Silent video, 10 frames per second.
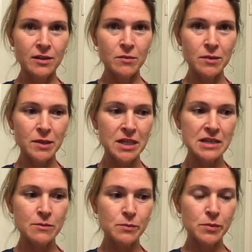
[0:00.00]
Maybe
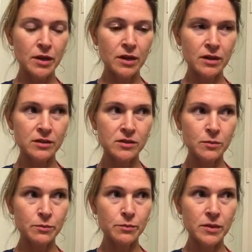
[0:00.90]
keep a
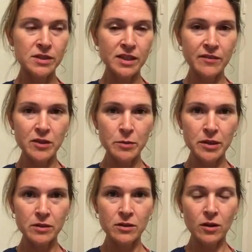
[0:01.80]
safety
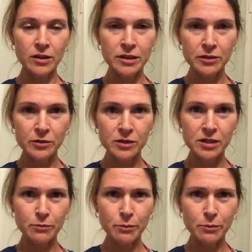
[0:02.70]
pin on you to